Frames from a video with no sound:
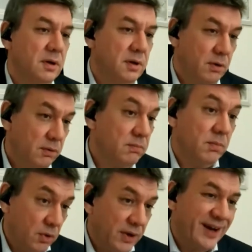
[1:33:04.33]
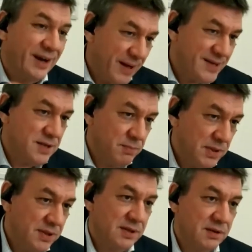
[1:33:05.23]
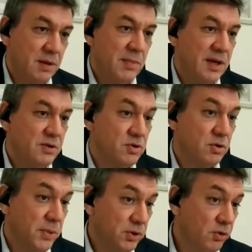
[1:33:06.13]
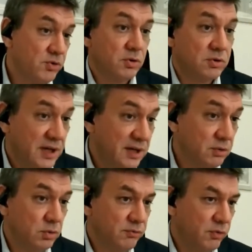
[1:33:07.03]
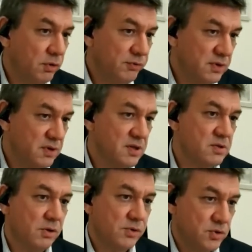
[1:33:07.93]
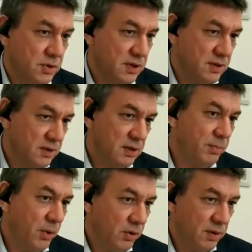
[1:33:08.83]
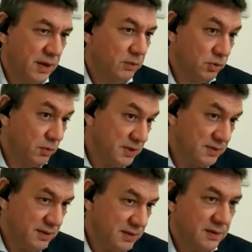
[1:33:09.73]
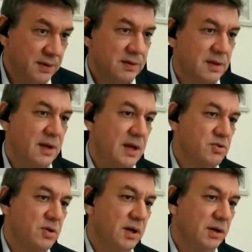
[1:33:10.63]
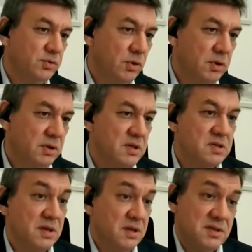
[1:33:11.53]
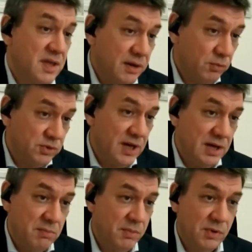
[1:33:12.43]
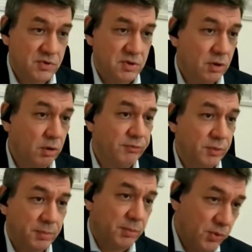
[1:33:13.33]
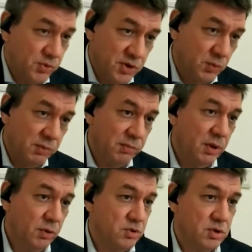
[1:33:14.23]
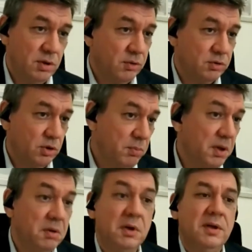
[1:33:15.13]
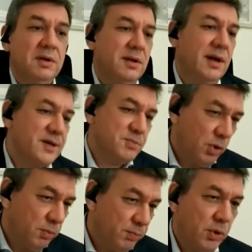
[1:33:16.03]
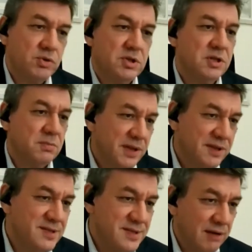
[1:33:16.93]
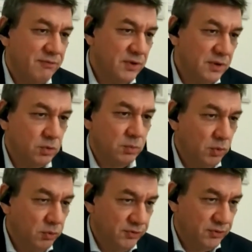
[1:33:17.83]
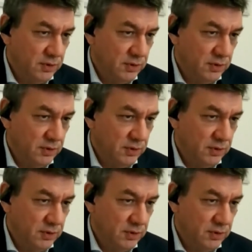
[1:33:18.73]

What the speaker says: on a capacity building dimension, but also trying to involve in this also the authority. The national authorities, is now time, because the call for proposal will be launched in October. There are small projects, but it's something to move,